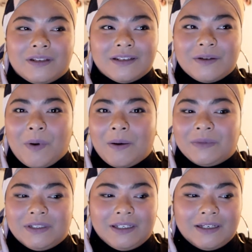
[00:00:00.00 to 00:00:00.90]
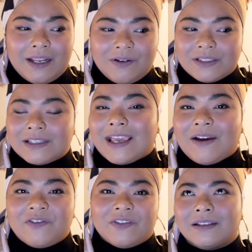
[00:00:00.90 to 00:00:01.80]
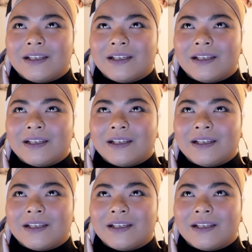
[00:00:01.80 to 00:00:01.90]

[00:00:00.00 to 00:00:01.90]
department, and there's gaffer,